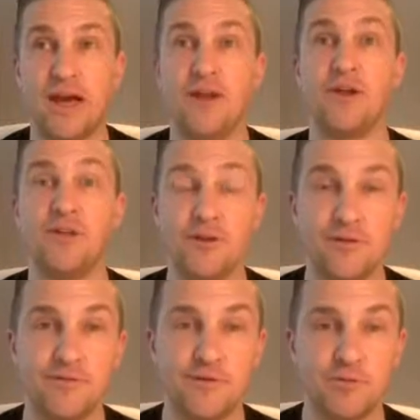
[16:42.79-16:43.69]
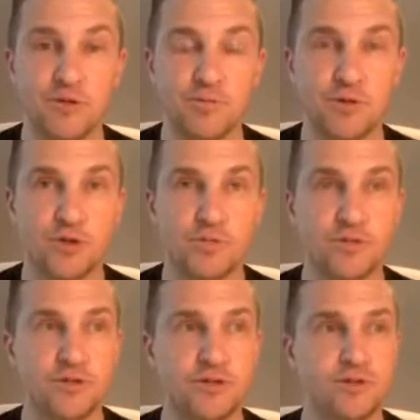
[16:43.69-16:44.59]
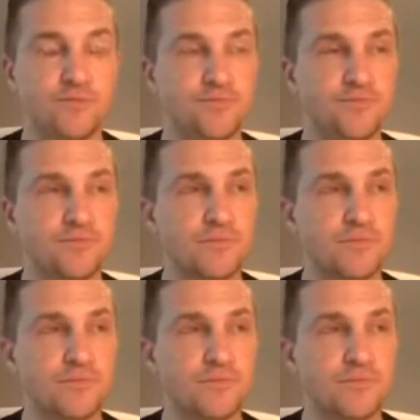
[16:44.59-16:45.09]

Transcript: another former sportsman so